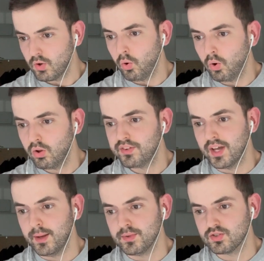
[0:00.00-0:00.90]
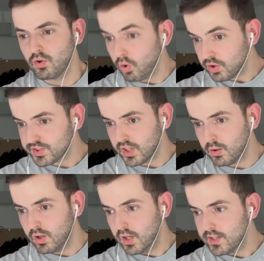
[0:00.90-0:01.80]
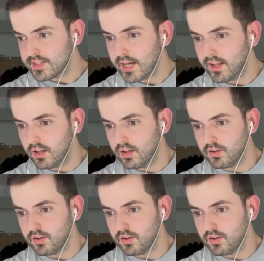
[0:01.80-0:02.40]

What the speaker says: All-timers. Corso, Tyler,